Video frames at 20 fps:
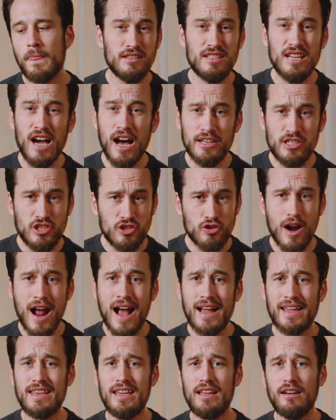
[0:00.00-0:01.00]
Touch
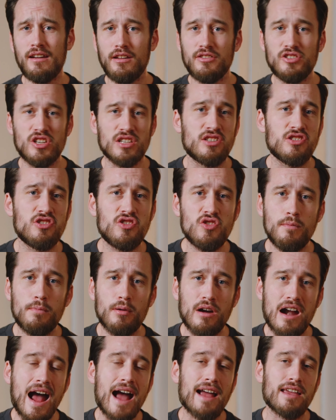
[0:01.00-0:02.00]
tracking, just
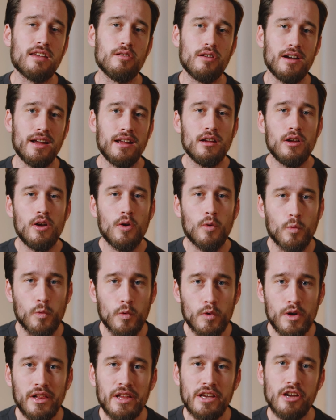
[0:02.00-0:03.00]
super accurate,
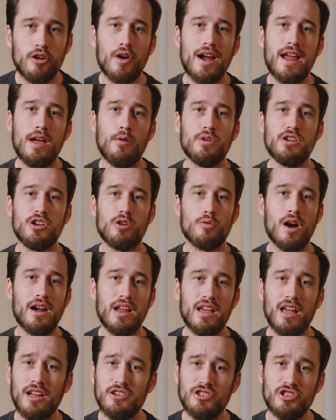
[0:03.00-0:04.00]
really great when you're
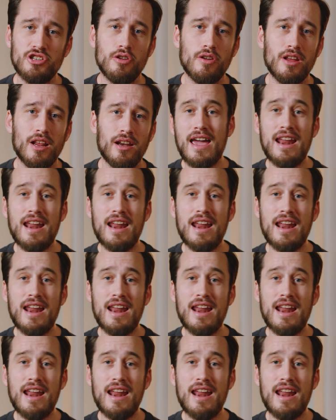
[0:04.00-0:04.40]
running gun shooting.